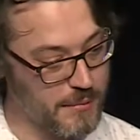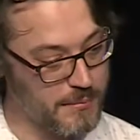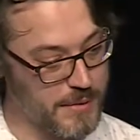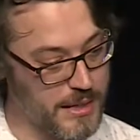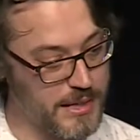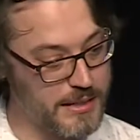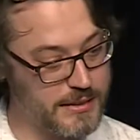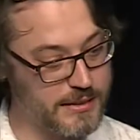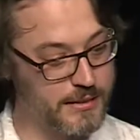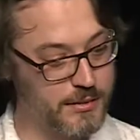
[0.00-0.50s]

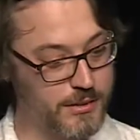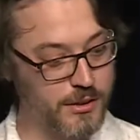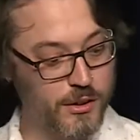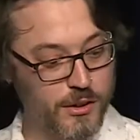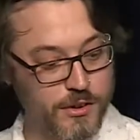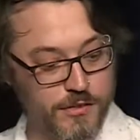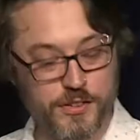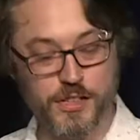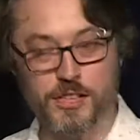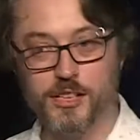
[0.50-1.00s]
In
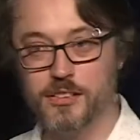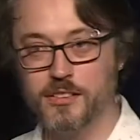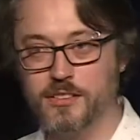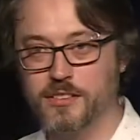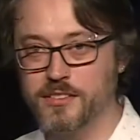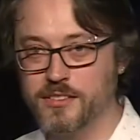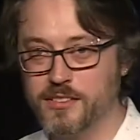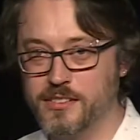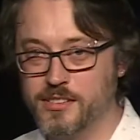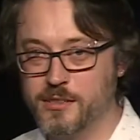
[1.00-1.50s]
order for
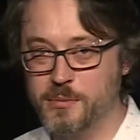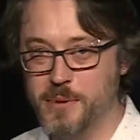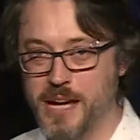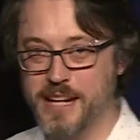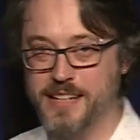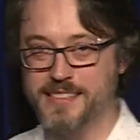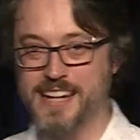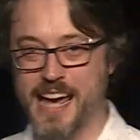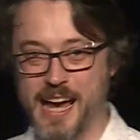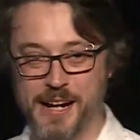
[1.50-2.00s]
you to be
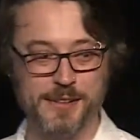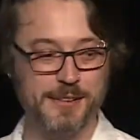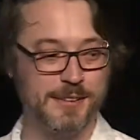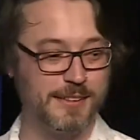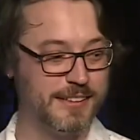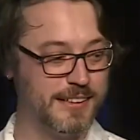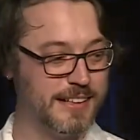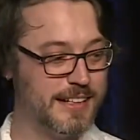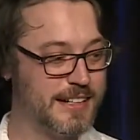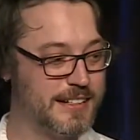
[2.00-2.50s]
able to
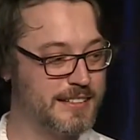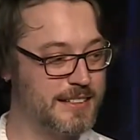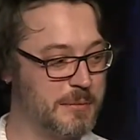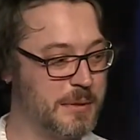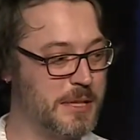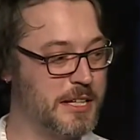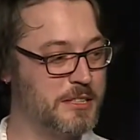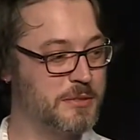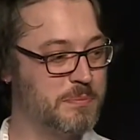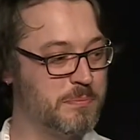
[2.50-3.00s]
tackle some
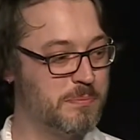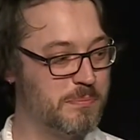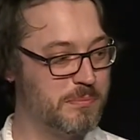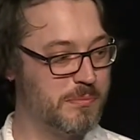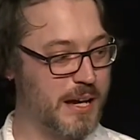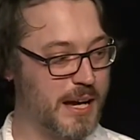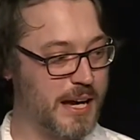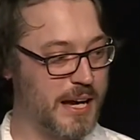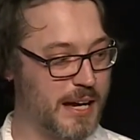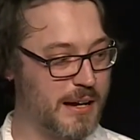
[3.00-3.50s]
of these
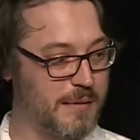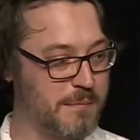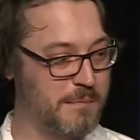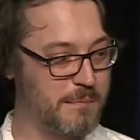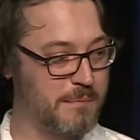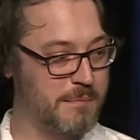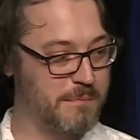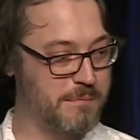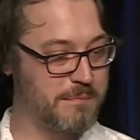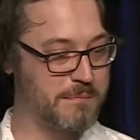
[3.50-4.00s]

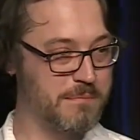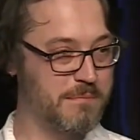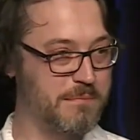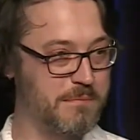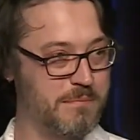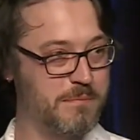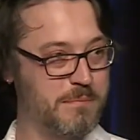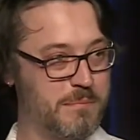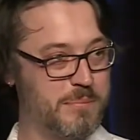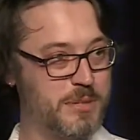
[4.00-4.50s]

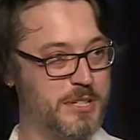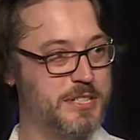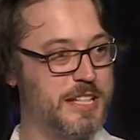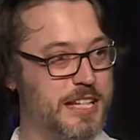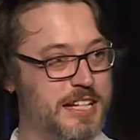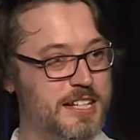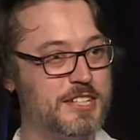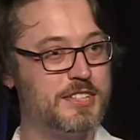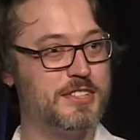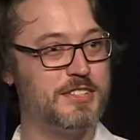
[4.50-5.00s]

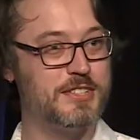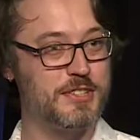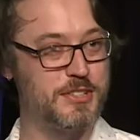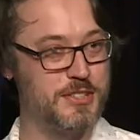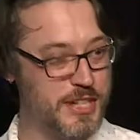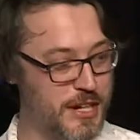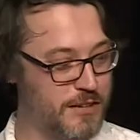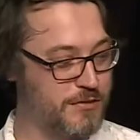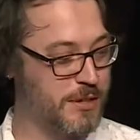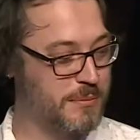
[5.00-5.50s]
procedures
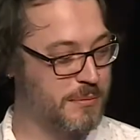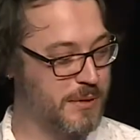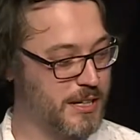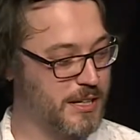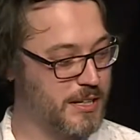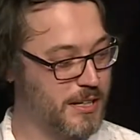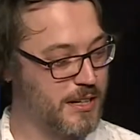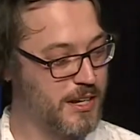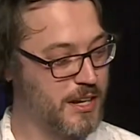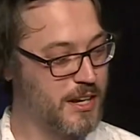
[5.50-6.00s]
yourself, I'm going
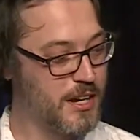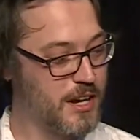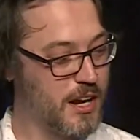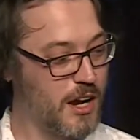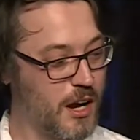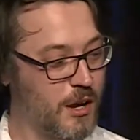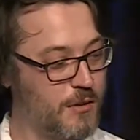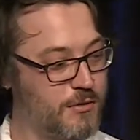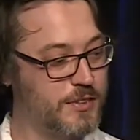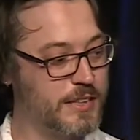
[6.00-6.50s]
to
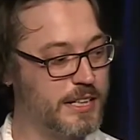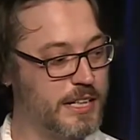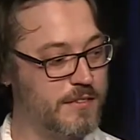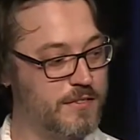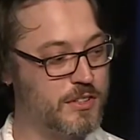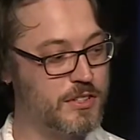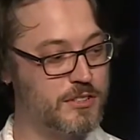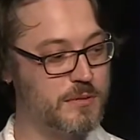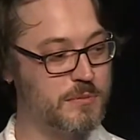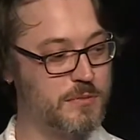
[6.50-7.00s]
hopefully give
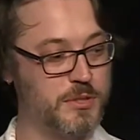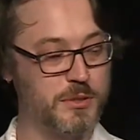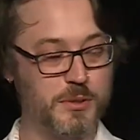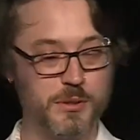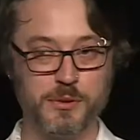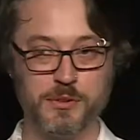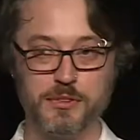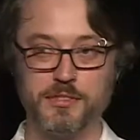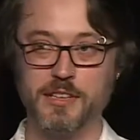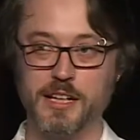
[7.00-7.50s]
you some
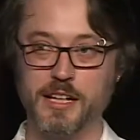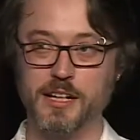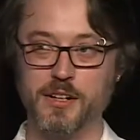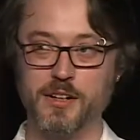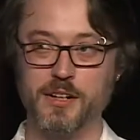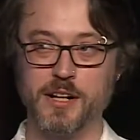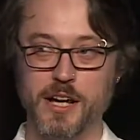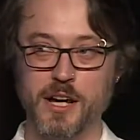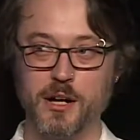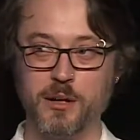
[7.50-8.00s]
tools that are
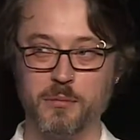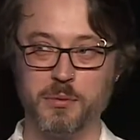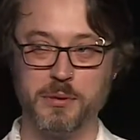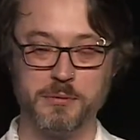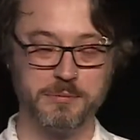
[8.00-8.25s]
going to help.